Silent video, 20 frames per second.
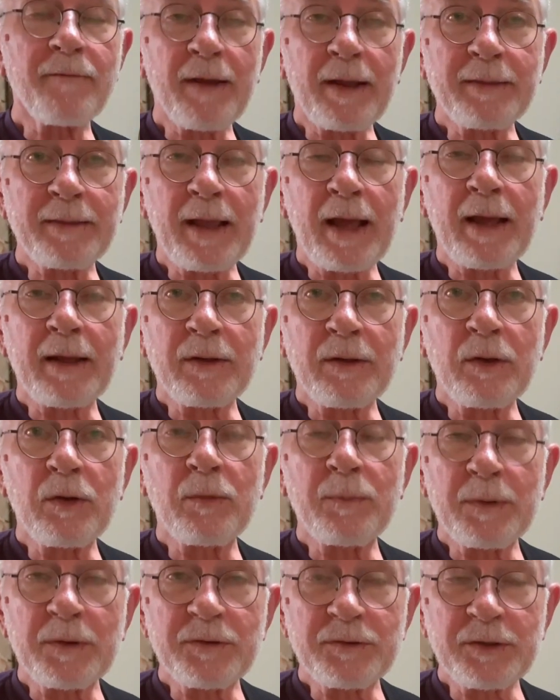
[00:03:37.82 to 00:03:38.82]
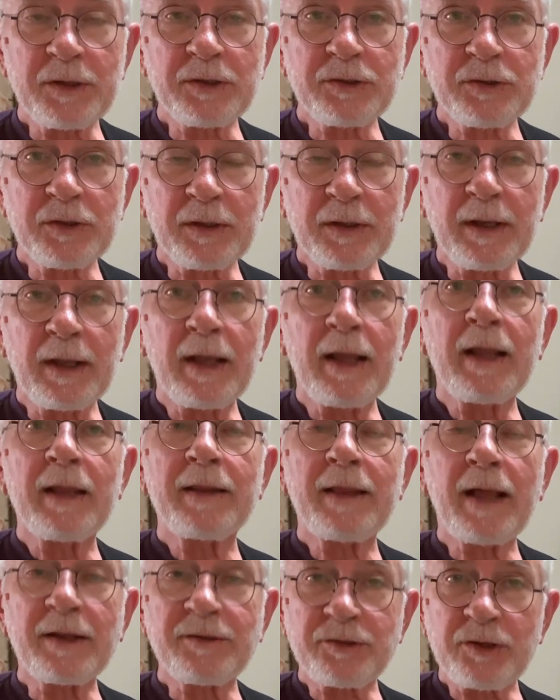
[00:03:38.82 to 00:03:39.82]
at that new position,
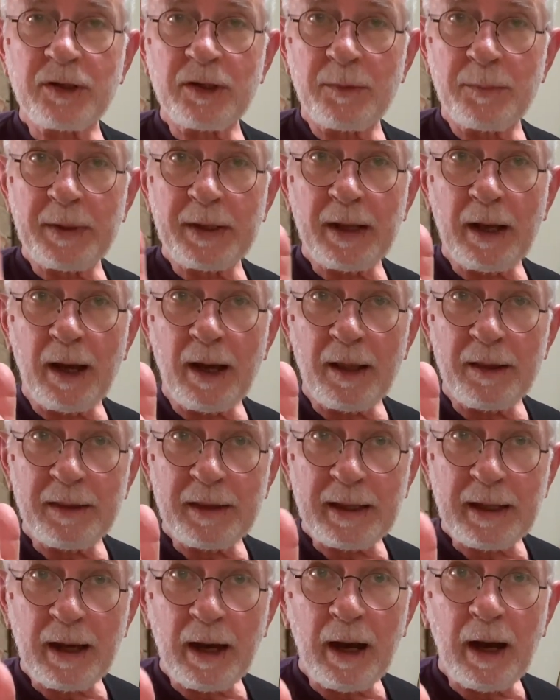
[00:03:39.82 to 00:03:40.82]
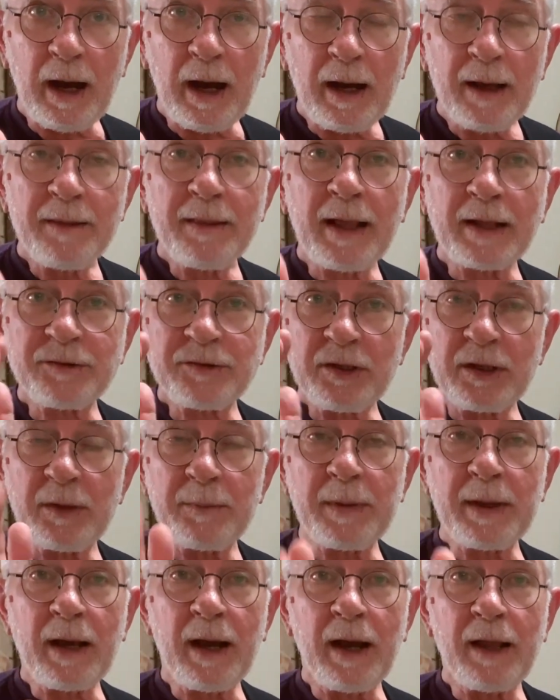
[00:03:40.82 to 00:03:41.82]
that's going to be on the That's going
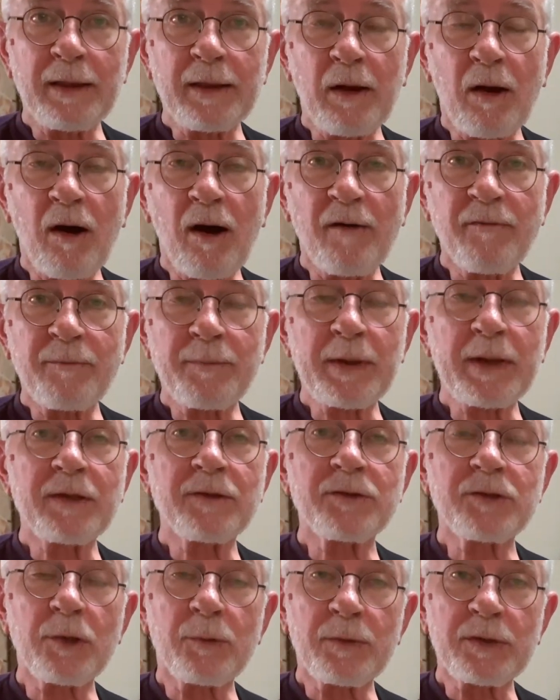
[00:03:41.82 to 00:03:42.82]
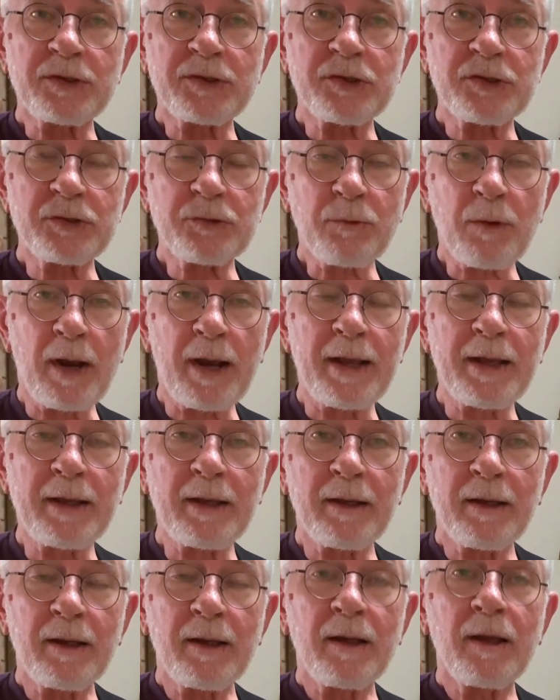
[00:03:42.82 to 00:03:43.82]
to be on the offbeat. So we
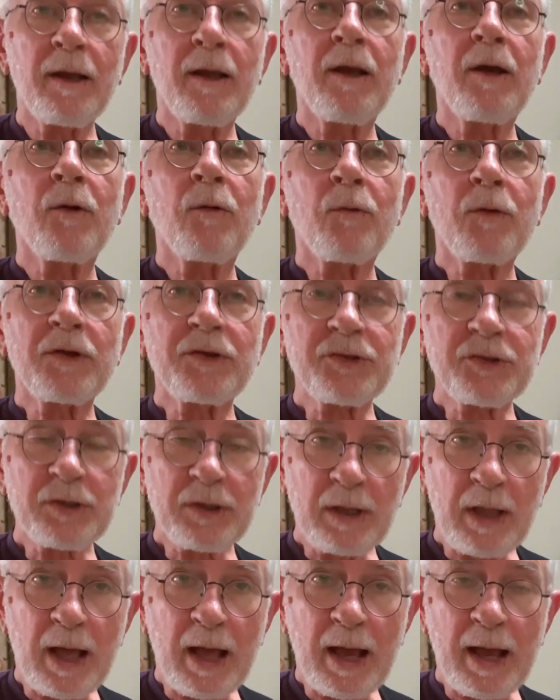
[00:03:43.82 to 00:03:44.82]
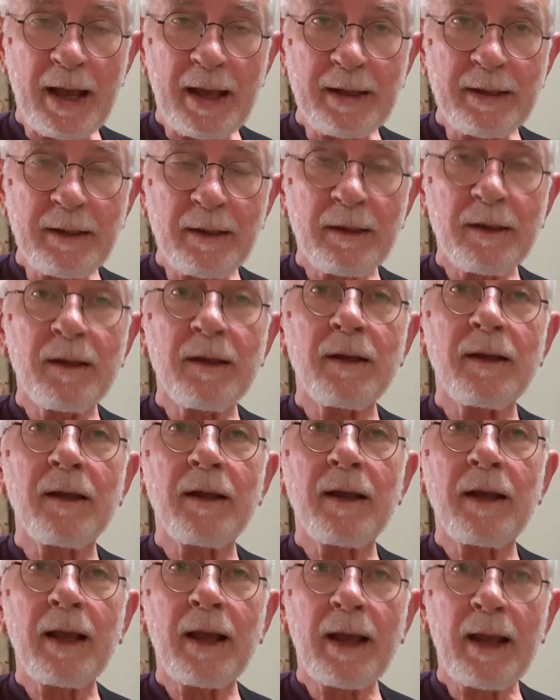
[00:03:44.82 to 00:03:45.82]
strike, we slide,
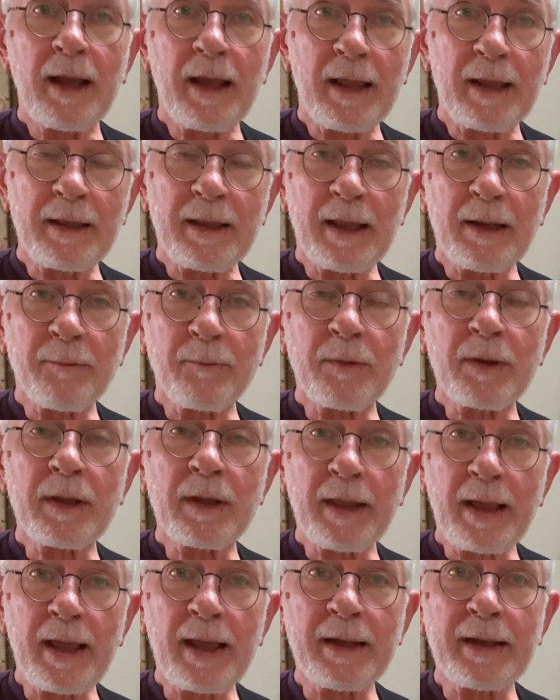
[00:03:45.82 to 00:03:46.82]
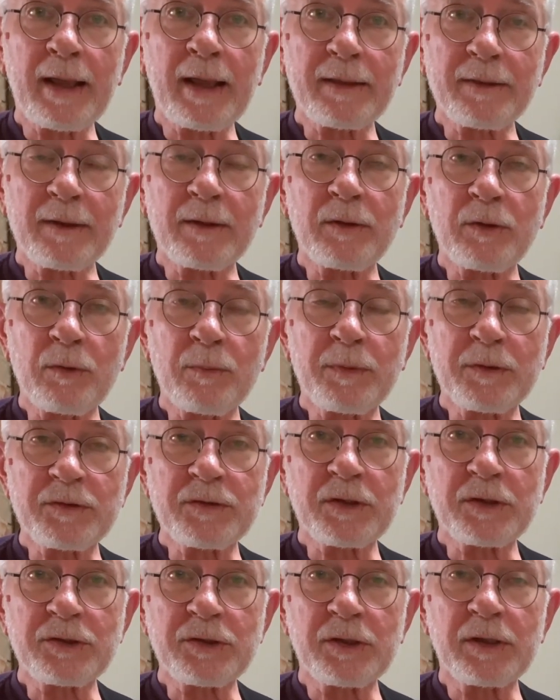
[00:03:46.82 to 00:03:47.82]
and then we land at the new
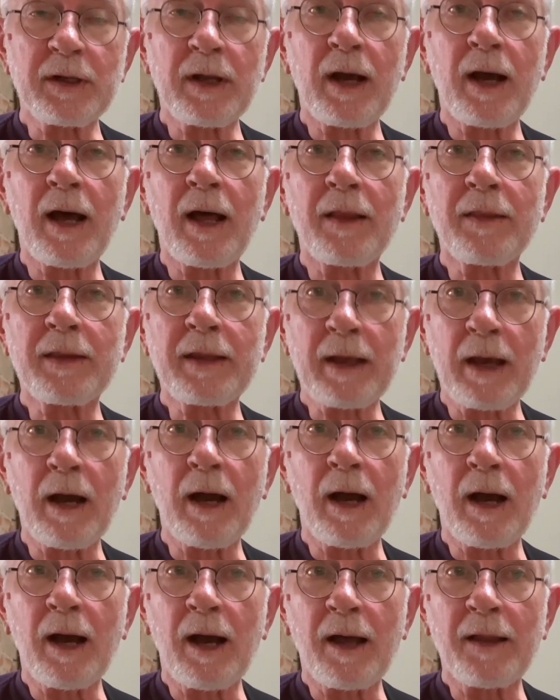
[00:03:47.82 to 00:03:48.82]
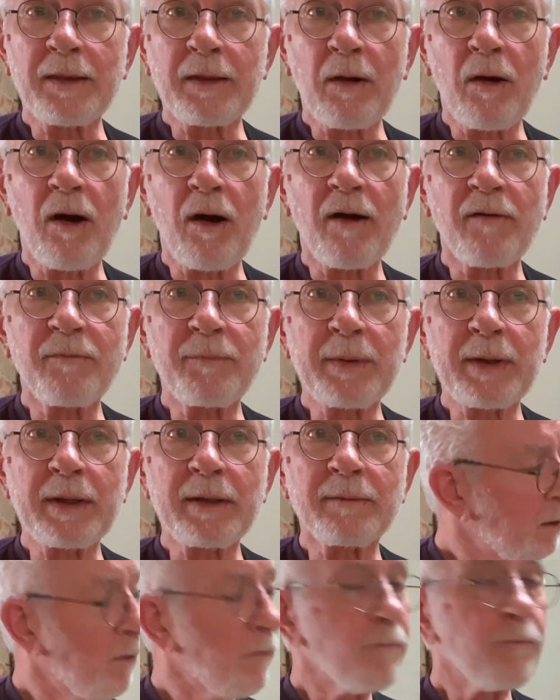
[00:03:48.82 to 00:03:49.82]
position on the
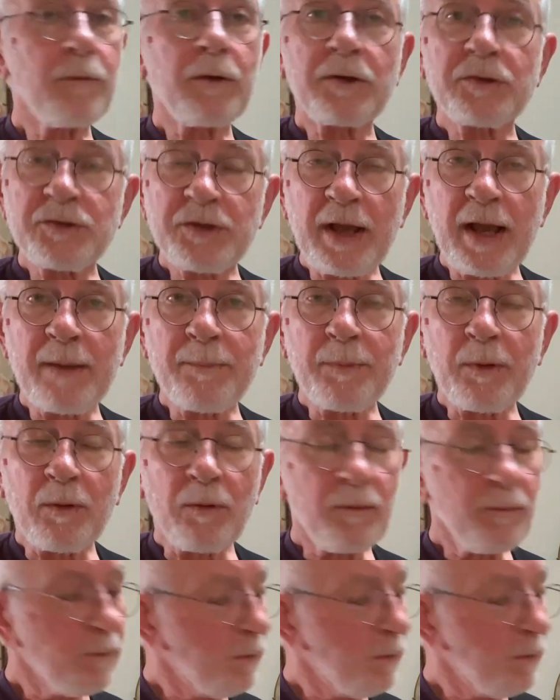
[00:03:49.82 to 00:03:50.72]
offbeat. For example,